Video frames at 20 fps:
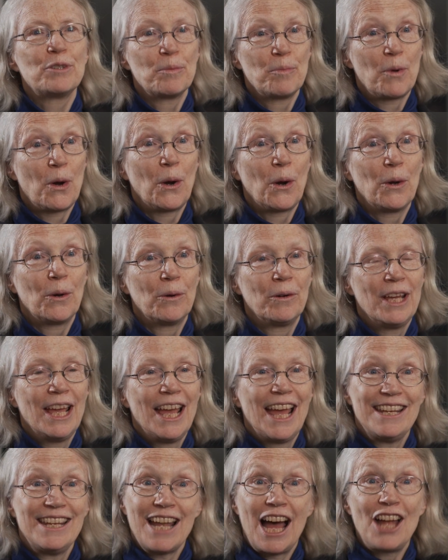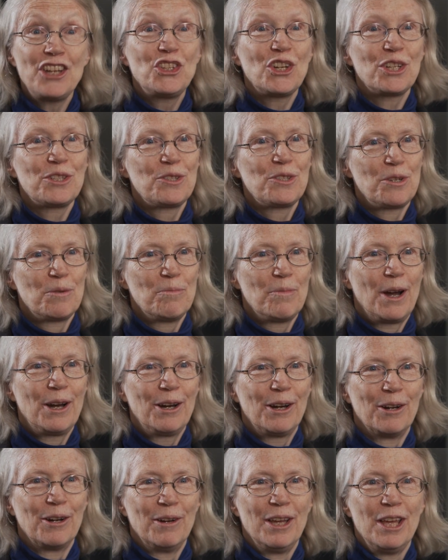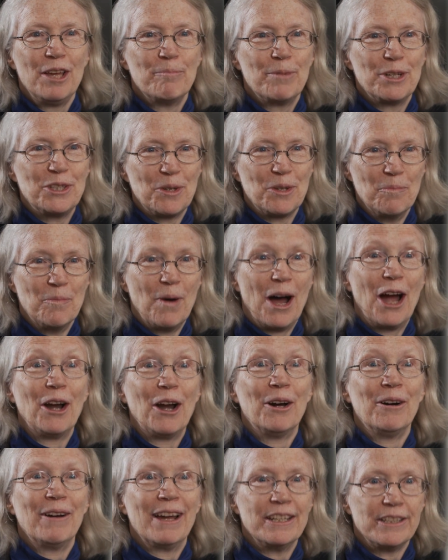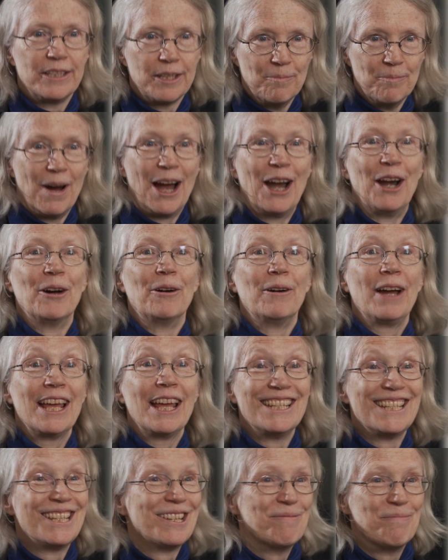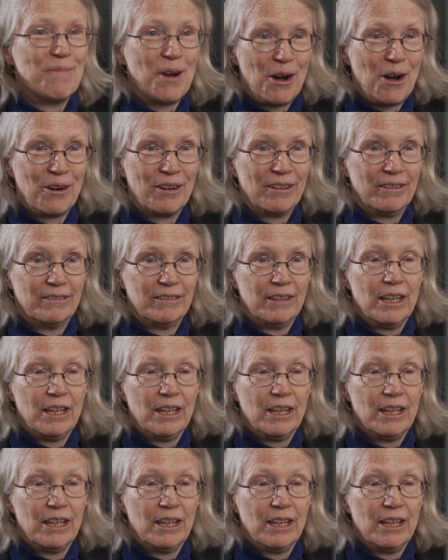tomorrow, not just tomorrow, but tomorrow and tomorrow and tomorrow.